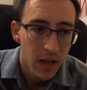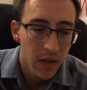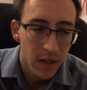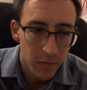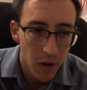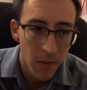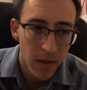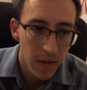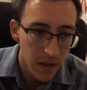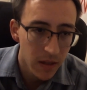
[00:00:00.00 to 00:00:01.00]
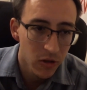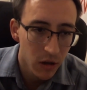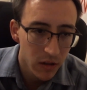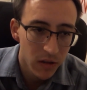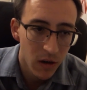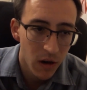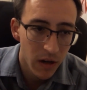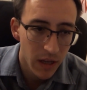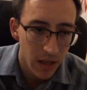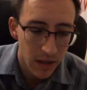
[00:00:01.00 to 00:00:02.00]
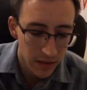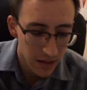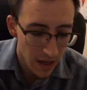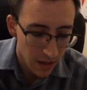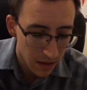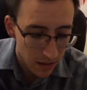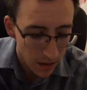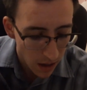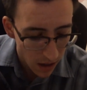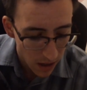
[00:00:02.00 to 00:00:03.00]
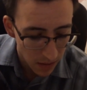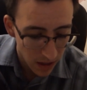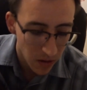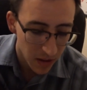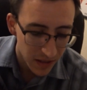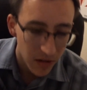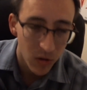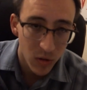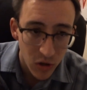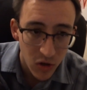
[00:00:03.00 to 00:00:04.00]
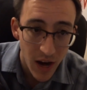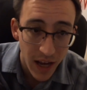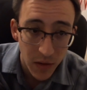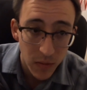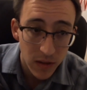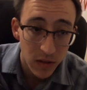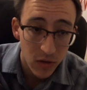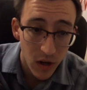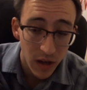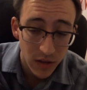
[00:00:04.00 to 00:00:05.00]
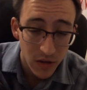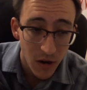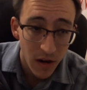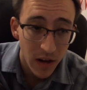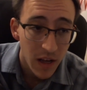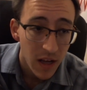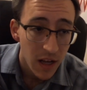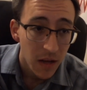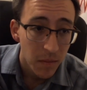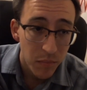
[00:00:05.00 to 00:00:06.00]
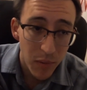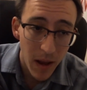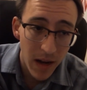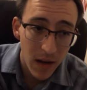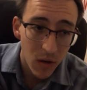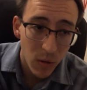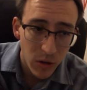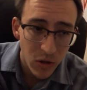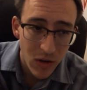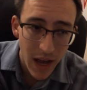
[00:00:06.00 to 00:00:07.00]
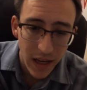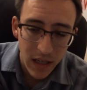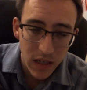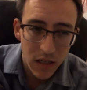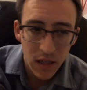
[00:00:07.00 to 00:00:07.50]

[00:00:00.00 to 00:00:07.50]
This is probably the strongest card in the set. I know I said Ultra Dragon was the strongest card, but Ultra Dragon